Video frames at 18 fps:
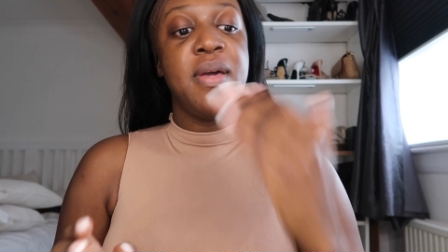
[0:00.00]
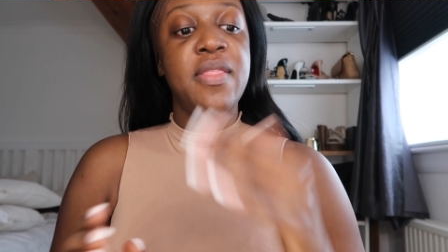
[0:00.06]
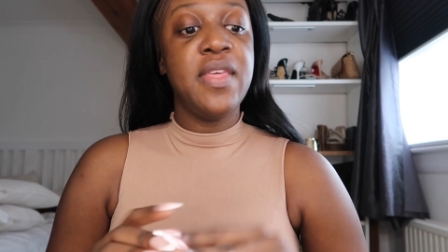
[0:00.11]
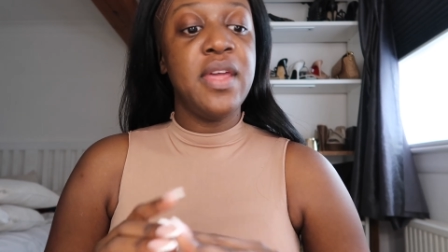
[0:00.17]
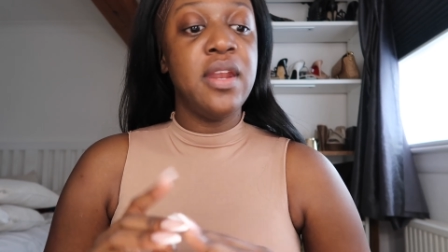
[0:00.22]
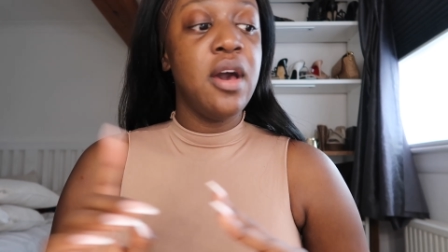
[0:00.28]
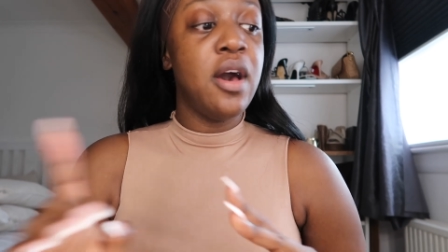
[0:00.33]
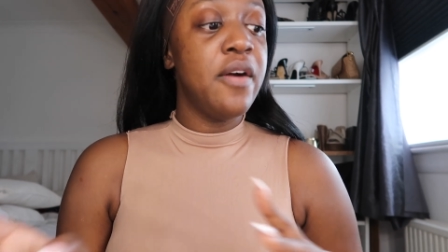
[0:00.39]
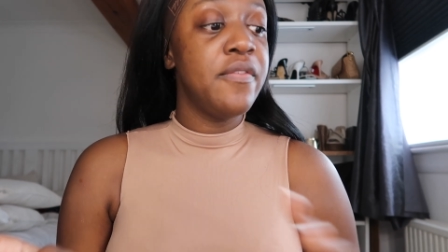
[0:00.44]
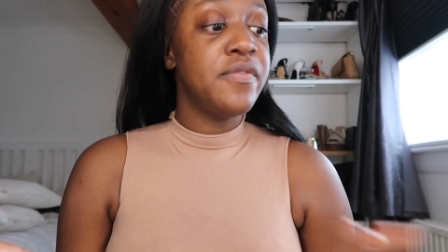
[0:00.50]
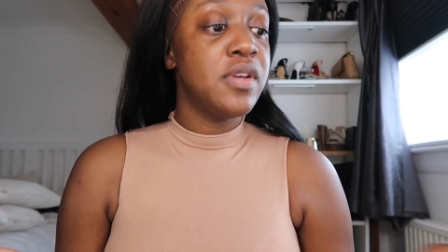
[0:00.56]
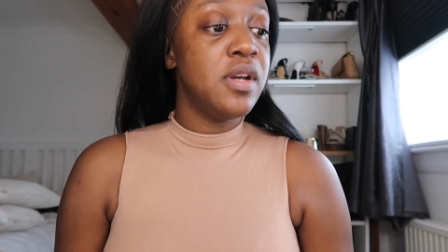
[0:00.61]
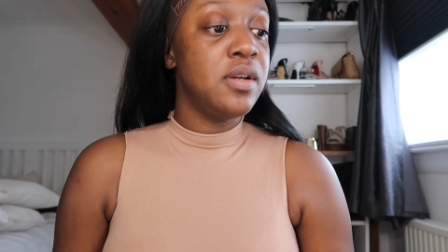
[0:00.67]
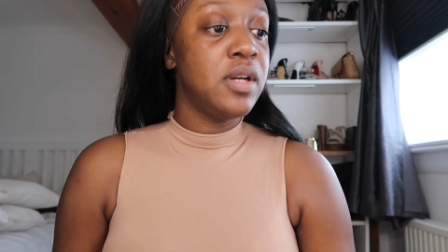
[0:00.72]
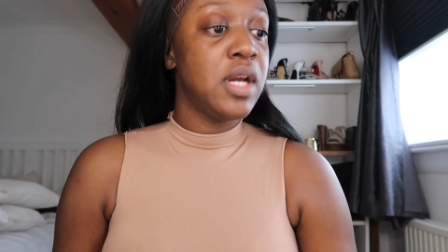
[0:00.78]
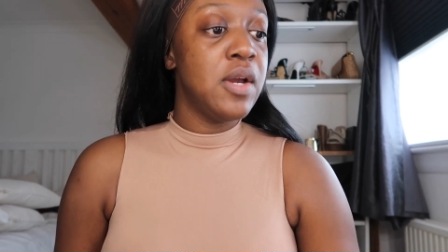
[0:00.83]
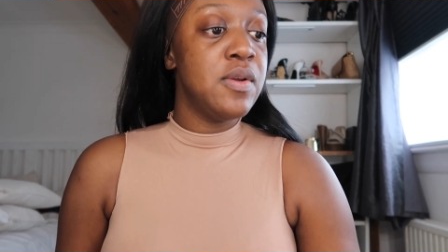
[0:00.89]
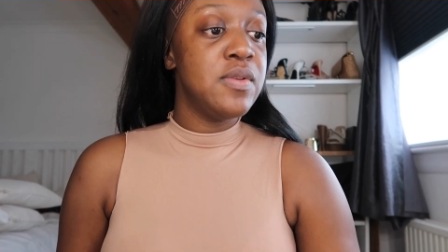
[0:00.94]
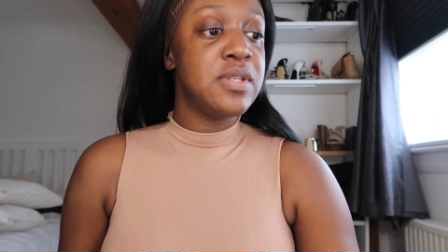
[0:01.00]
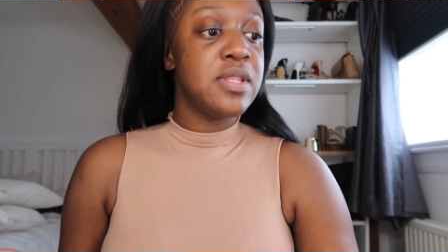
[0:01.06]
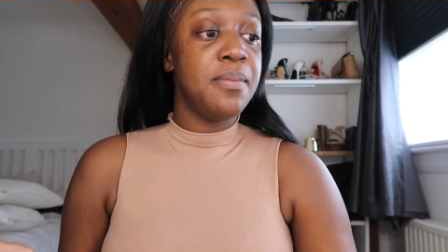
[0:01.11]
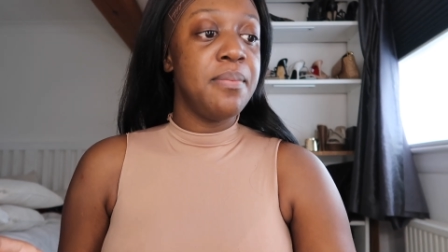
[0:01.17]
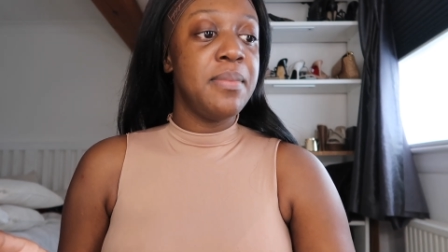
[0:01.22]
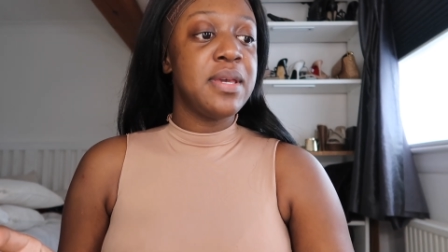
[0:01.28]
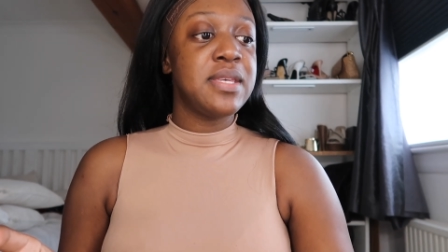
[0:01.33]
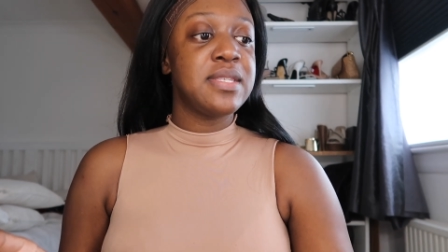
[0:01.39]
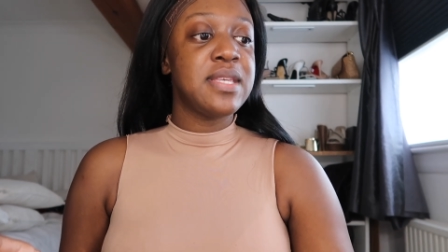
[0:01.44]
and then after, I'm going to the
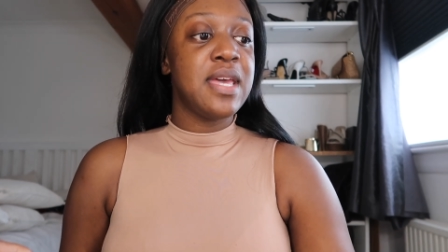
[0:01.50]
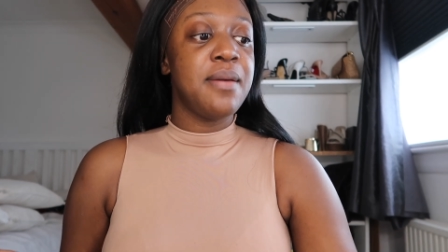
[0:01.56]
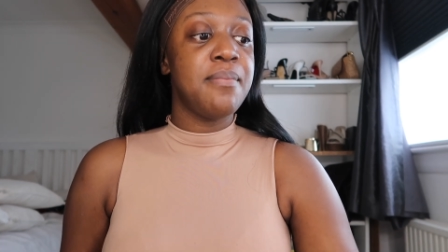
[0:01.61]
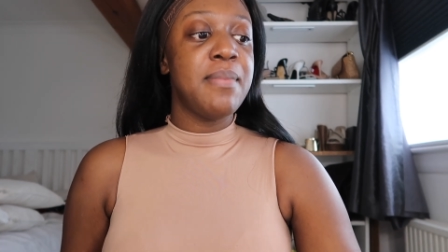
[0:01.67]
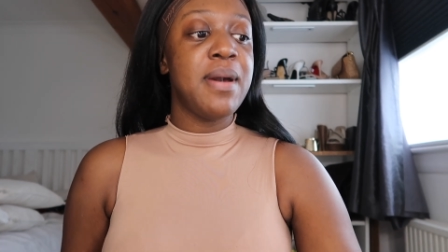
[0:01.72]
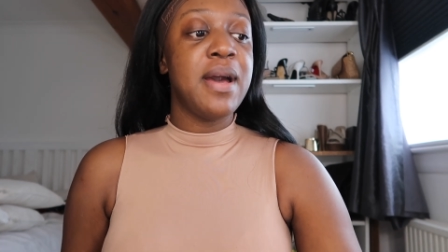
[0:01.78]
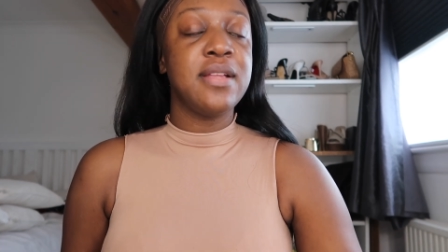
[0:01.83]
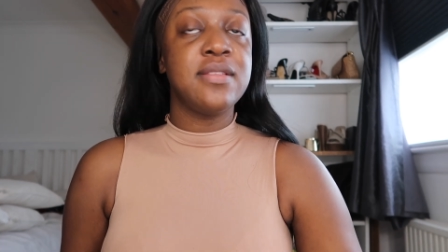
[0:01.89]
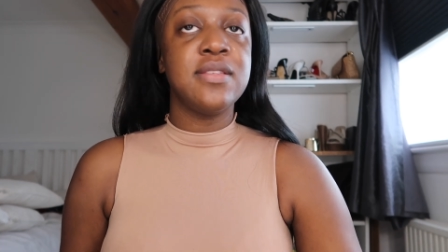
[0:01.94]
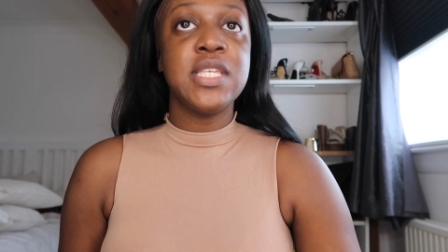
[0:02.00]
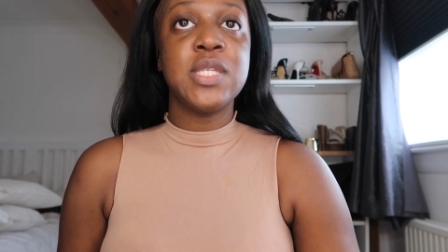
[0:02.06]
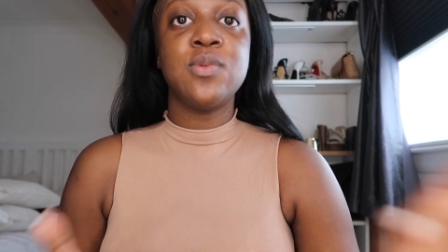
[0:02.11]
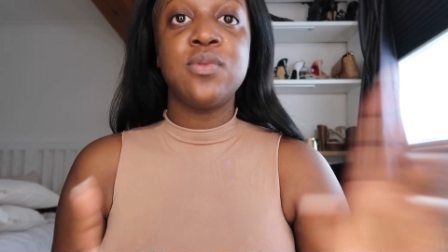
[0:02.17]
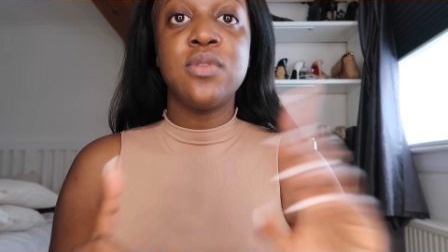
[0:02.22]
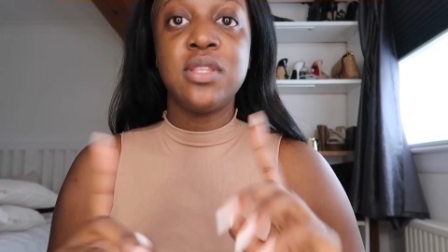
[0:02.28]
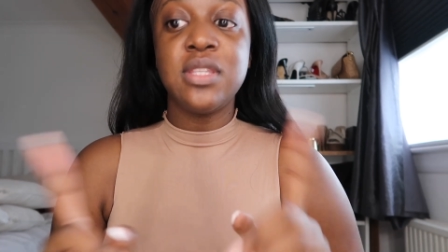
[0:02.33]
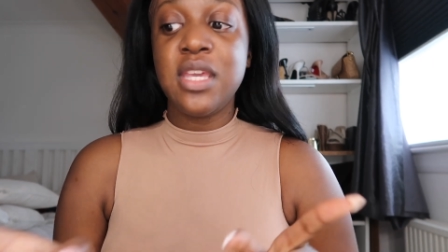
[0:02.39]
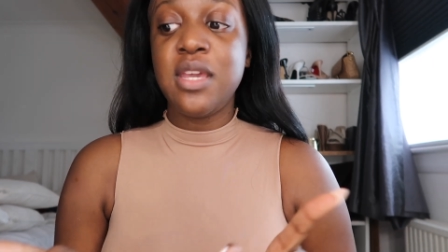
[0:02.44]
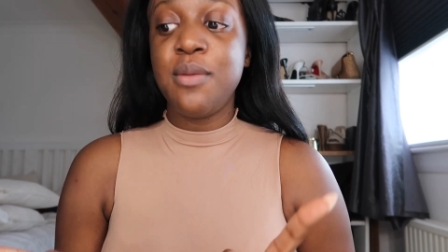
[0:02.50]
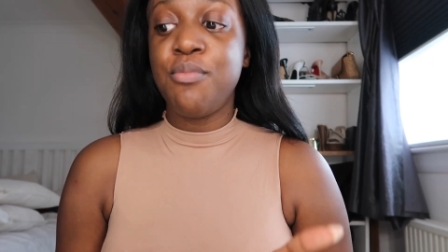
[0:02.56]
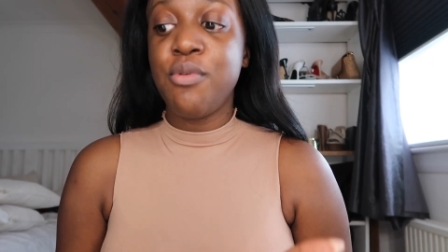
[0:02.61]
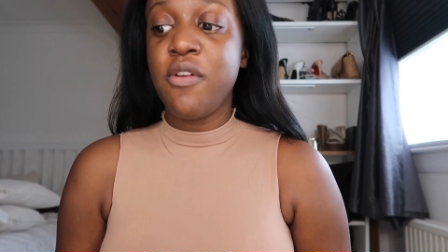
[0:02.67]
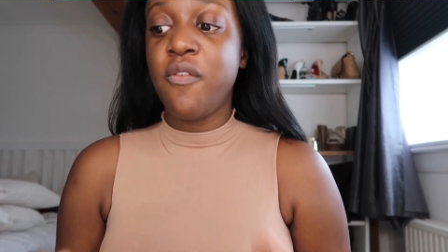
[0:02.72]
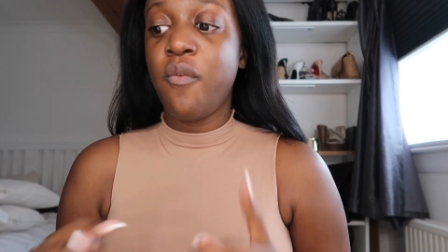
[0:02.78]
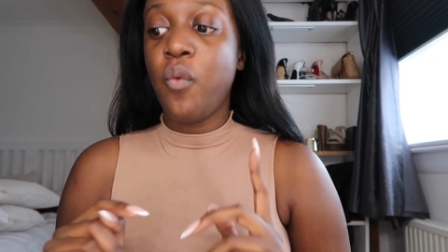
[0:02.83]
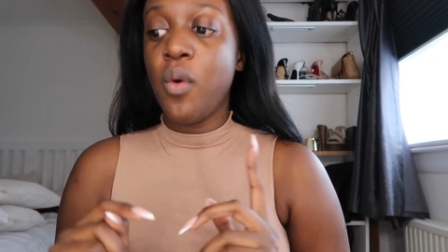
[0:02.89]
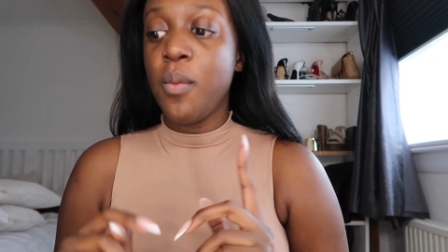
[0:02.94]
Mixtape Madness with the
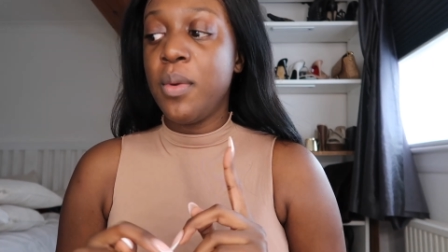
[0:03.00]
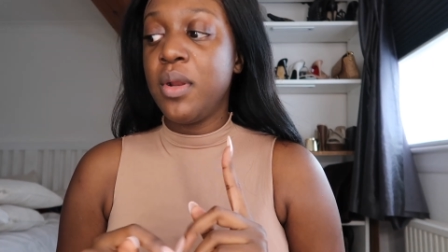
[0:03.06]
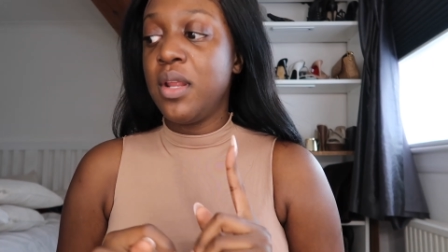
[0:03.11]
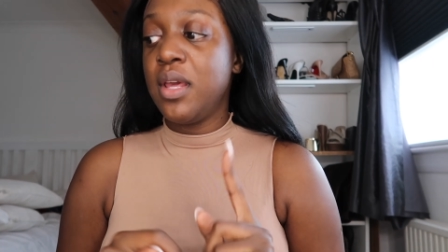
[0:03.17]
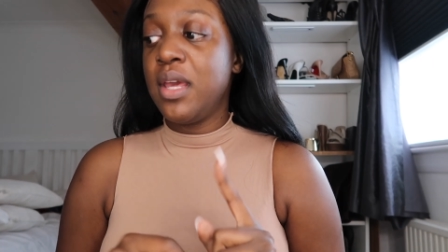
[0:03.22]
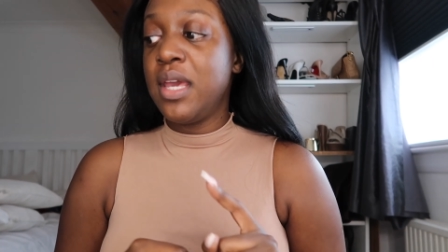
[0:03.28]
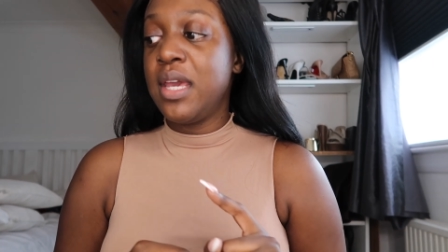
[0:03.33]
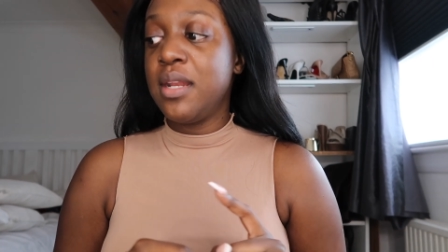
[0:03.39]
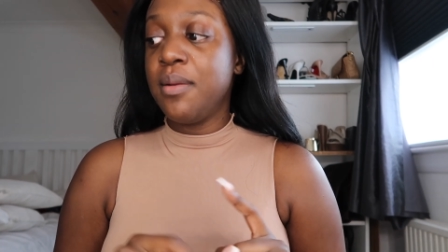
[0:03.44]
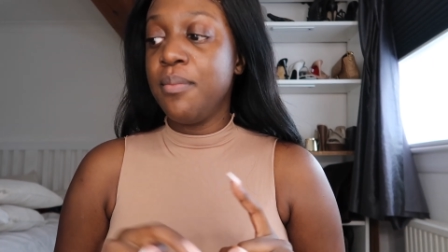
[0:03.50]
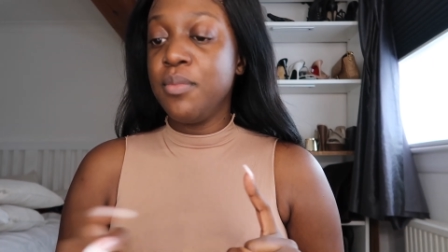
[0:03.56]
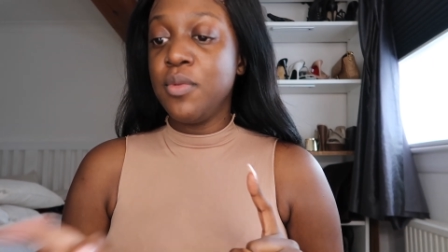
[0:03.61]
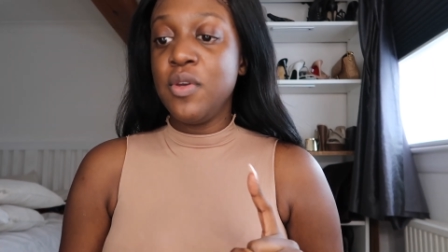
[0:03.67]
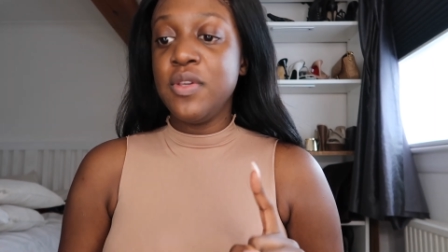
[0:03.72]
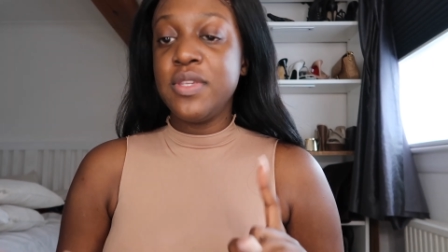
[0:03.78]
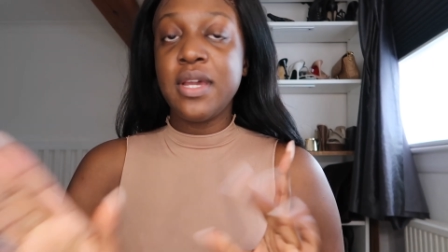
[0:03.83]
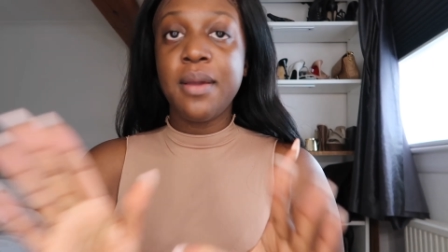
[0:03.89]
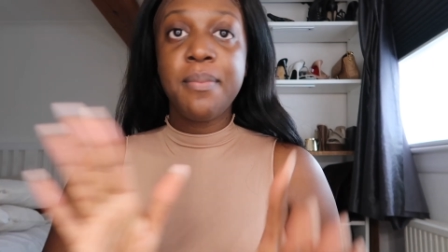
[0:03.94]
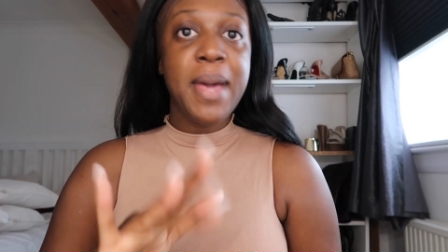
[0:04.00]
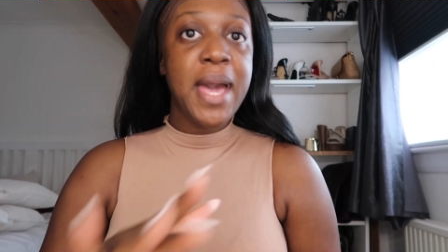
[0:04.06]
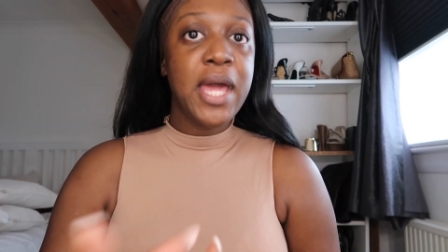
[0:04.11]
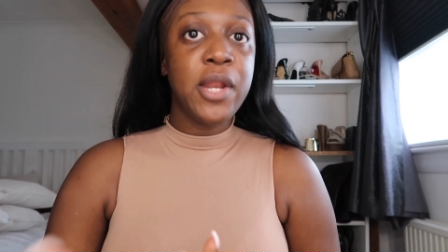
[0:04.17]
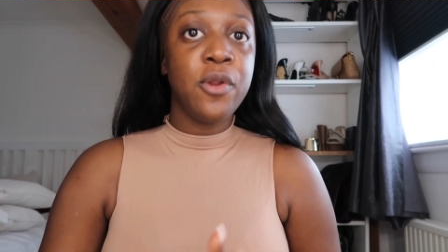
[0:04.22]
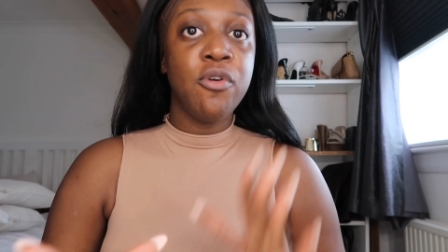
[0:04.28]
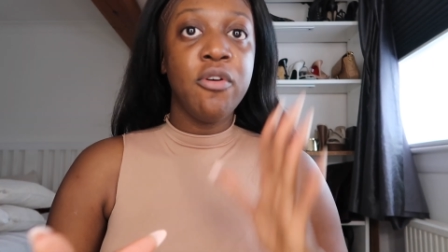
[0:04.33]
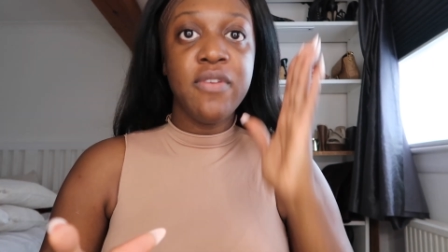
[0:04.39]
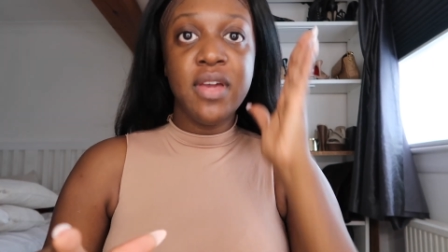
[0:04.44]
Debrief woman in Music
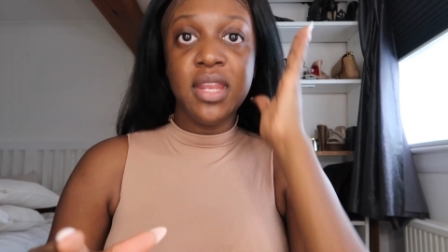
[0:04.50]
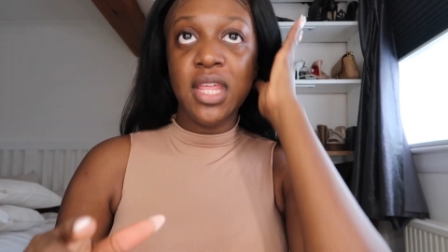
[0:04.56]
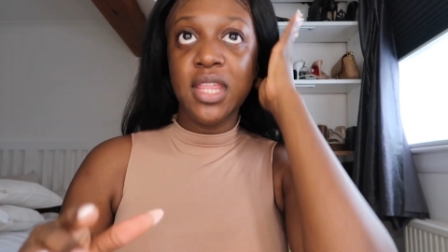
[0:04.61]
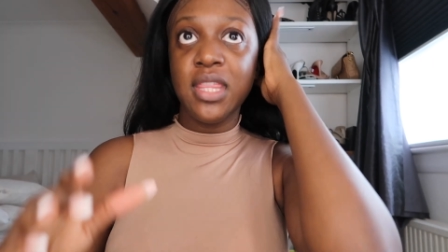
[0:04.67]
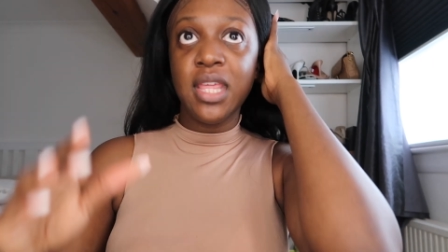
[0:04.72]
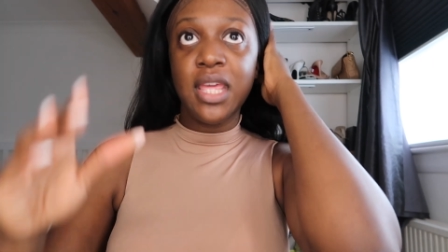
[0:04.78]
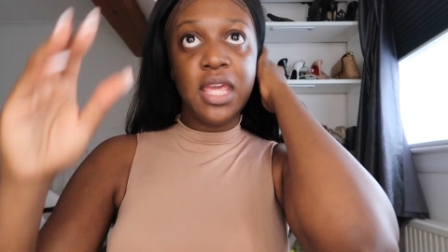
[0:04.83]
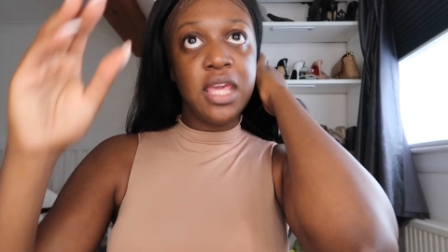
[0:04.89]
panel event in the